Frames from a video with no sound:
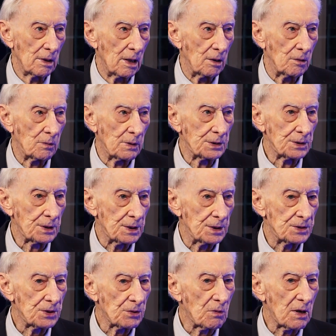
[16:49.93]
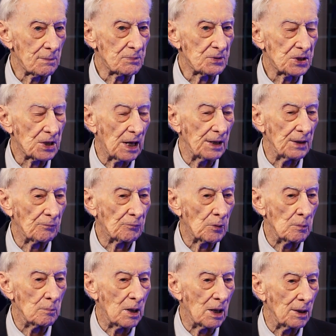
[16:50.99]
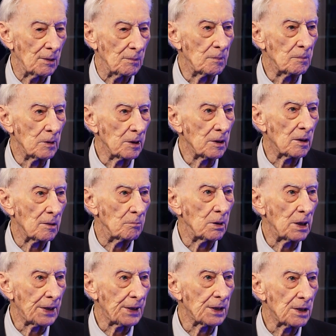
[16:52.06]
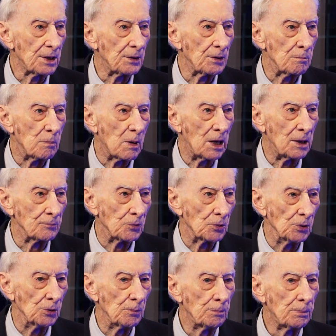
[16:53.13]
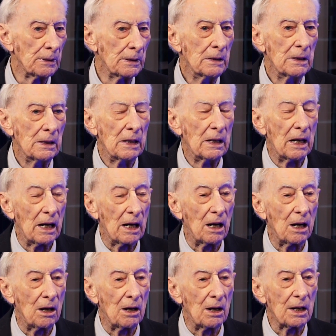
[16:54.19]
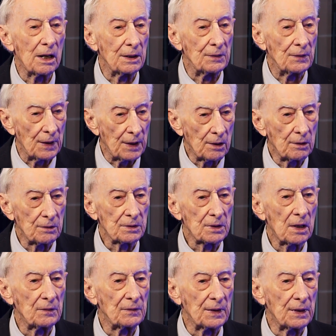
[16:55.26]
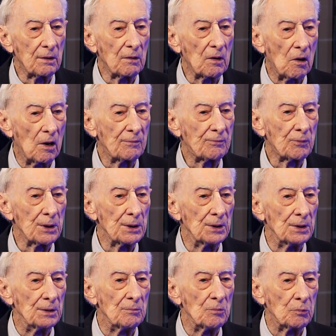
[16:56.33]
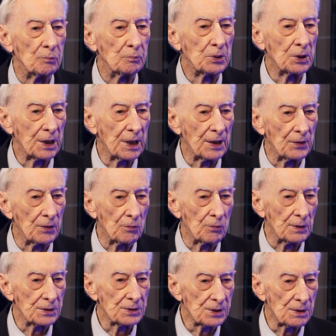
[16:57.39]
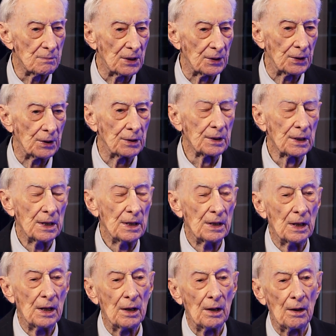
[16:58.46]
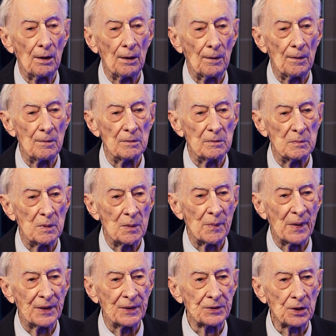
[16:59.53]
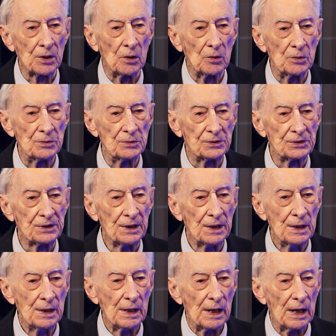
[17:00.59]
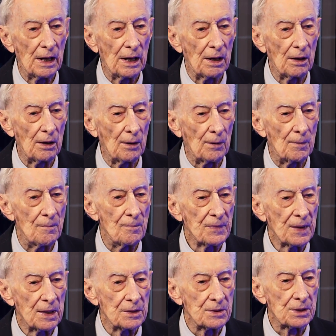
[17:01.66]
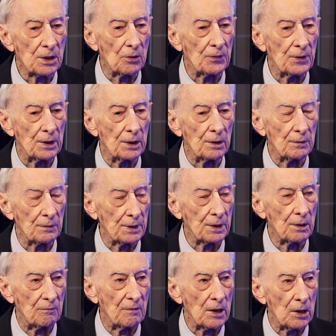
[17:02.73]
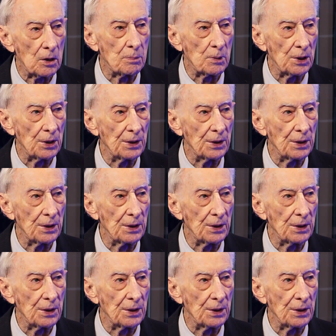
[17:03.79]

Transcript: which is the website for my Bloody Hundredth bomb group. And they're offering them together with some other mementos. So they're available